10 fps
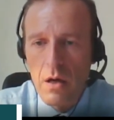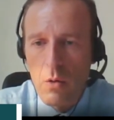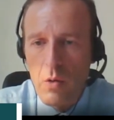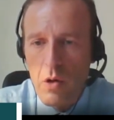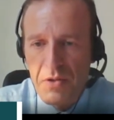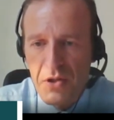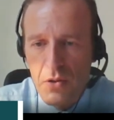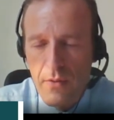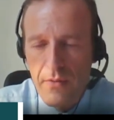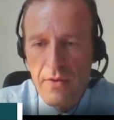we
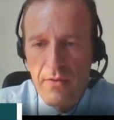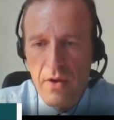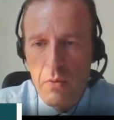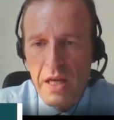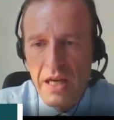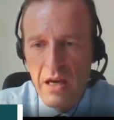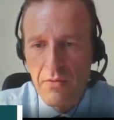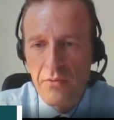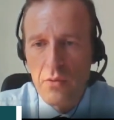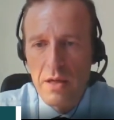observed very
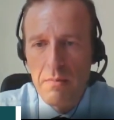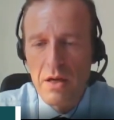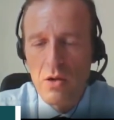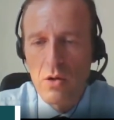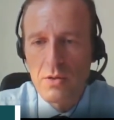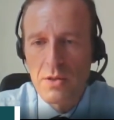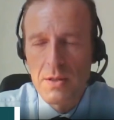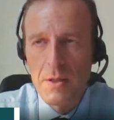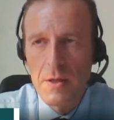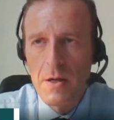carefully because
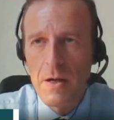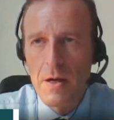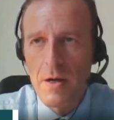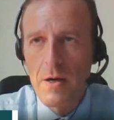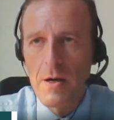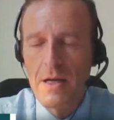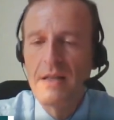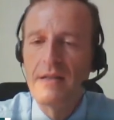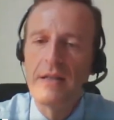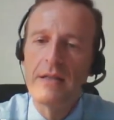
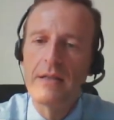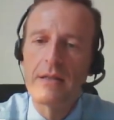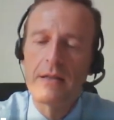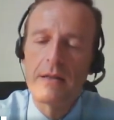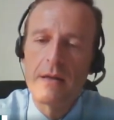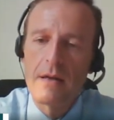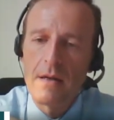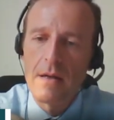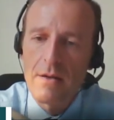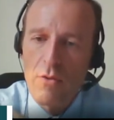it is
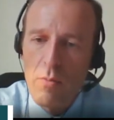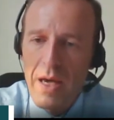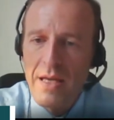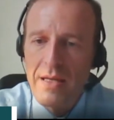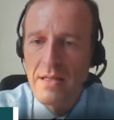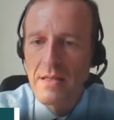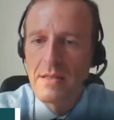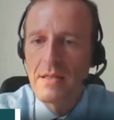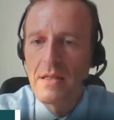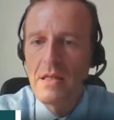the
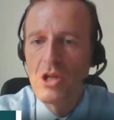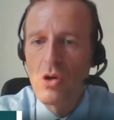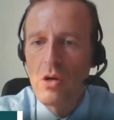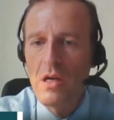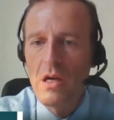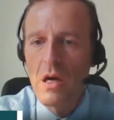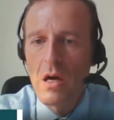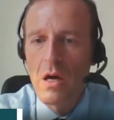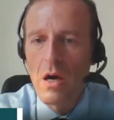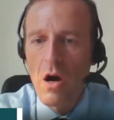basis initially
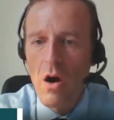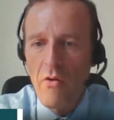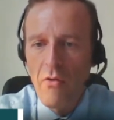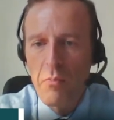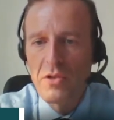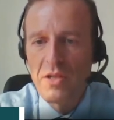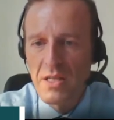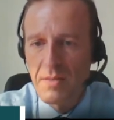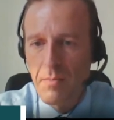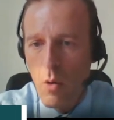of
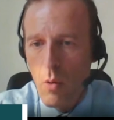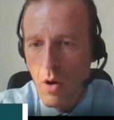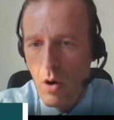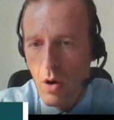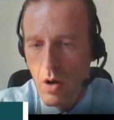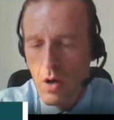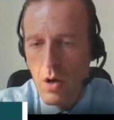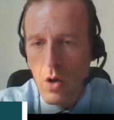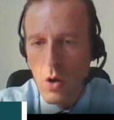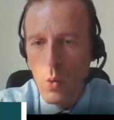Putin's power
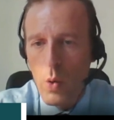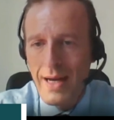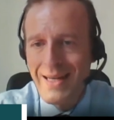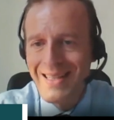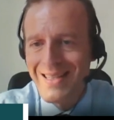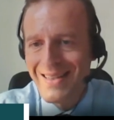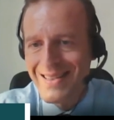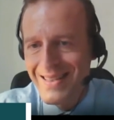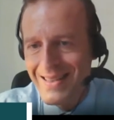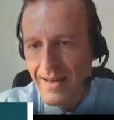when he
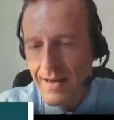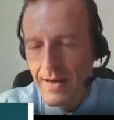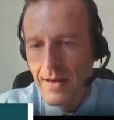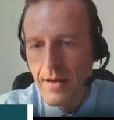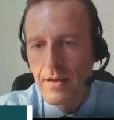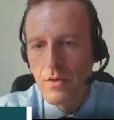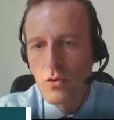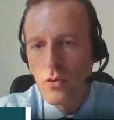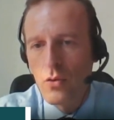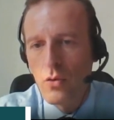succeeded
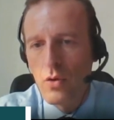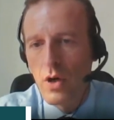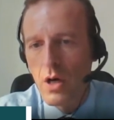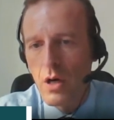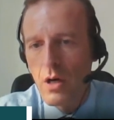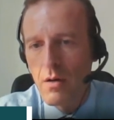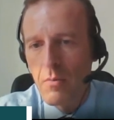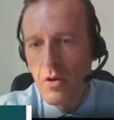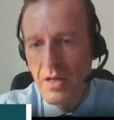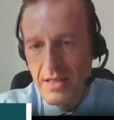to
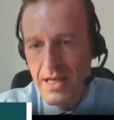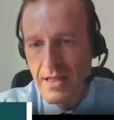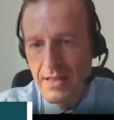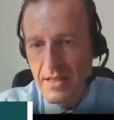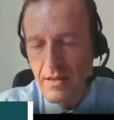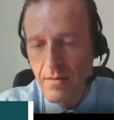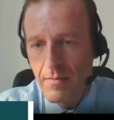Boris Yeltsin.